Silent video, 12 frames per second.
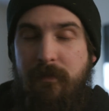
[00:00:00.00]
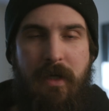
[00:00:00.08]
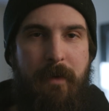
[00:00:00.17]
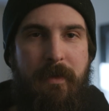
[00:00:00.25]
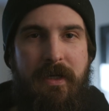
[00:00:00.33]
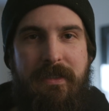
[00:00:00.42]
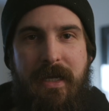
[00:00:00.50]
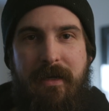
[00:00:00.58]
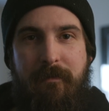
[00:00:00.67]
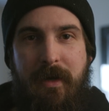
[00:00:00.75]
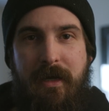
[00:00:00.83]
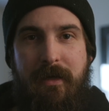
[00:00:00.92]
gonna take
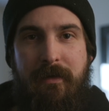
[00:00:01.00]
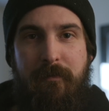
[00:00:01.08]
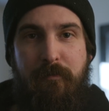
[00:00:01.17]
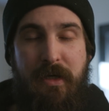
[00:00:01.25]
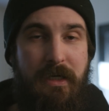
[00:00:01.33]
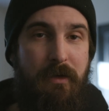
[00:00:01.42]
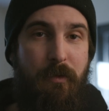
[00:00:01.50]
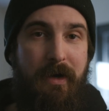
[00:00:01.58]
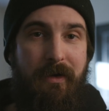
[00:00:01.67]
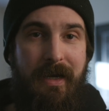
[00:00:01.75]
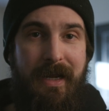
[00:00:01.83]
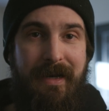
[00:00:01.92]
my beanie
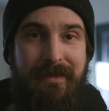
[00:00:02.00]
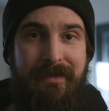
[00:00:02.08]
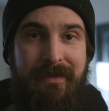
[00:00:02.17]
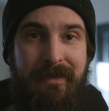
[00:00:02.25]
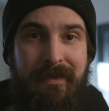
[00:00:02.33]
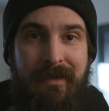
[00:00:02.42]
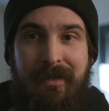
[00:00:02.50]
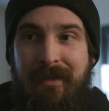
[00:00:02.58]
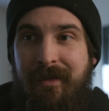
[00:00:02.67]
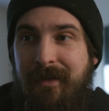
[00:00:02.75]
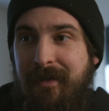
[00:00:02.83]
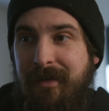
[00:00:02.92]
wearing ass
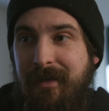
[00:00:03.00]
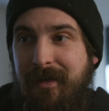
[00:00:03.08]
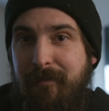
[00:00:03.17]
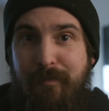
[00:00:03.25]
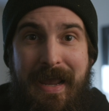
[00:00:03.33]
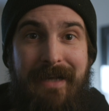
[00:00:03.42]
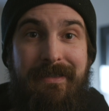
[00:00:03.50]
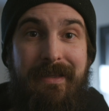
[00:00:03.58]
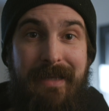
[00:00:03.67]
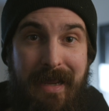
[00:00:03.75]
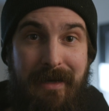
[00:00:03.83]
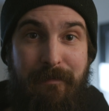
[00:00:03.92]
back to
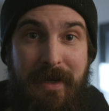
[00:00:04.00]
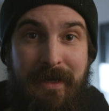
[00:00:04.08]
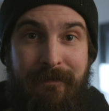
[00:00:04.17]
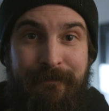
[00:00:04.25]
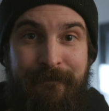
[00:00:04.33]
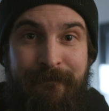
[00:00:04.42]
the edit bay.